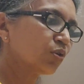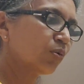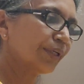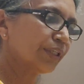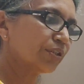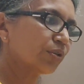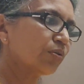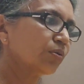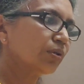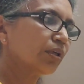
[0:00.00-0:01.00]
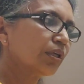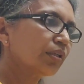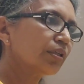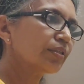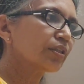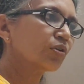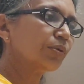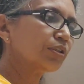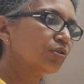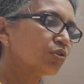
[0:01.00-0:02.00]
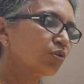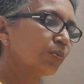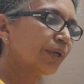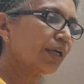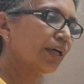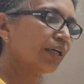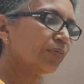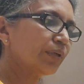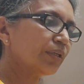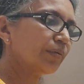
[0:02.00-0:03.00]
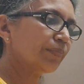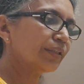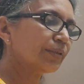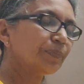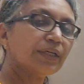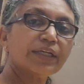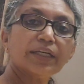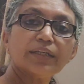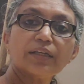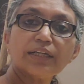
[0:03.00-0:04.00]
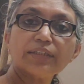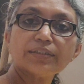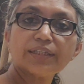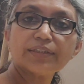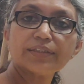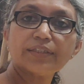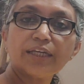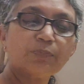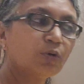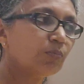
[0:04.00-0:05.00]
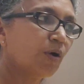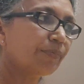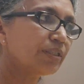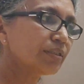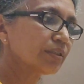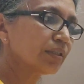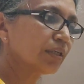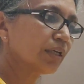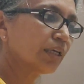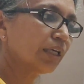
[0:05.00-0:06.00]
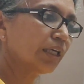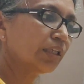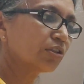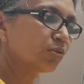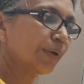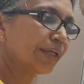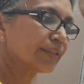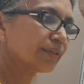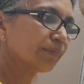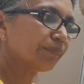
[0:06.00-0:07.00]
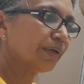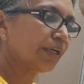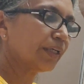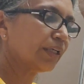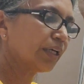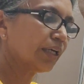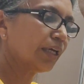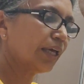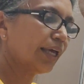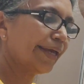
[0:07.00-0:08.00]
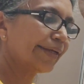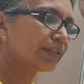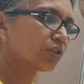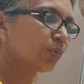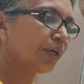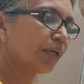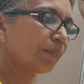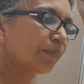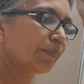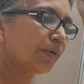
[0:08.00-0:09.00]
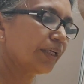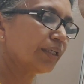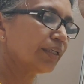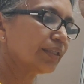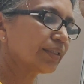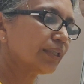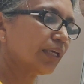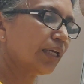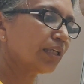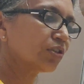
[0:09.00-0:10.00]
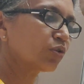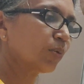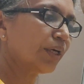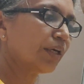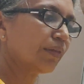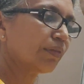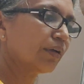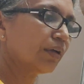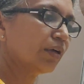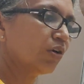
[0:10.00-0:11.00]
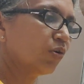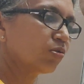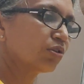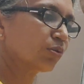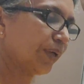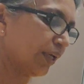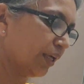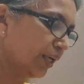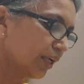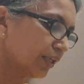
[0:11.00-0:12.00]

2 into this q into 2a I will multiply and write it as a dipole moment, into x by x square minus a square the whole square.